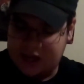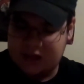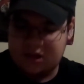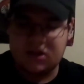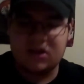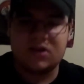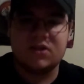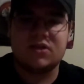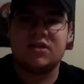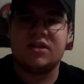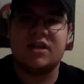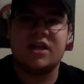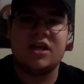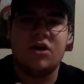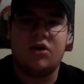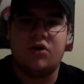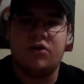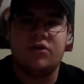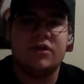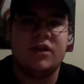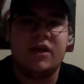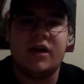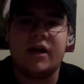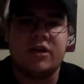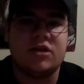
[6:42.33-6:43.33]
It does say it
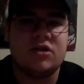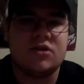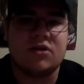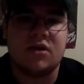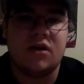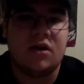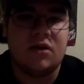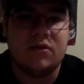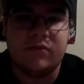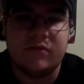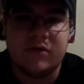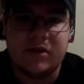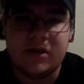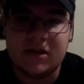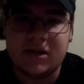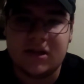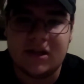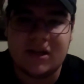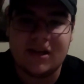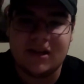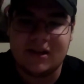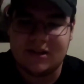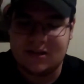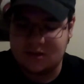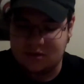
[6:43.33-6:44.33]
on there, I just can't read
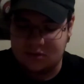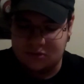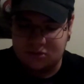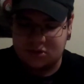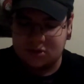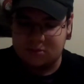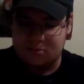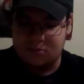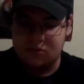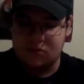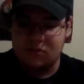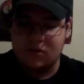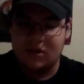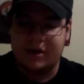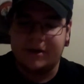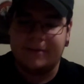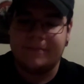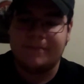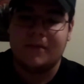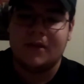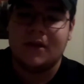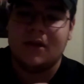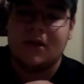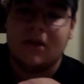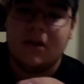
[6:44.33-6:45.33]
it. It's so small. Right.
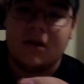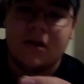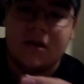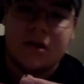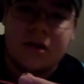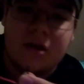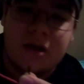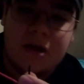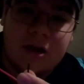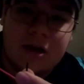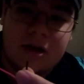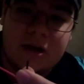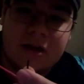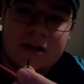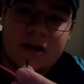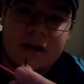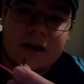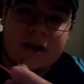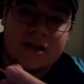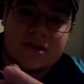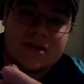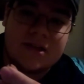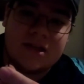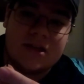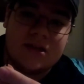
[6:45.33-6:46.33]

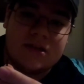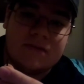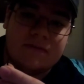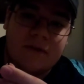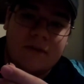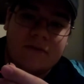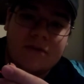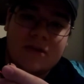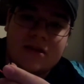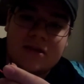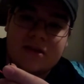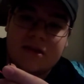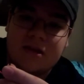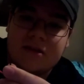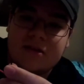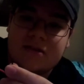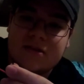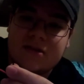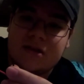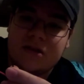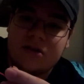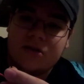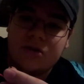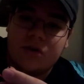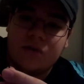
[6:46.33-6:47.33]
Like I said, it's very thin
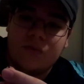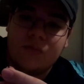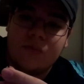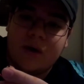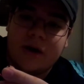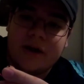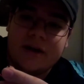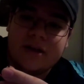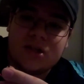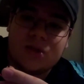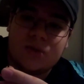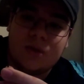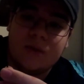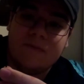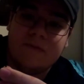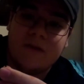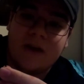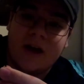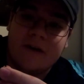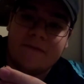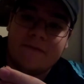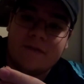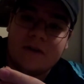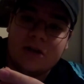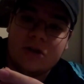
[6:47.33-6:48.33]
silicone wire. So if you
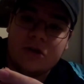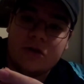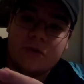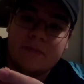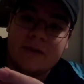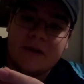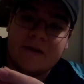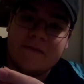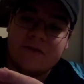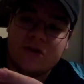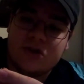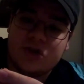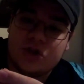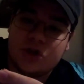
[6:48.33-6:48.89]
have a little bit of a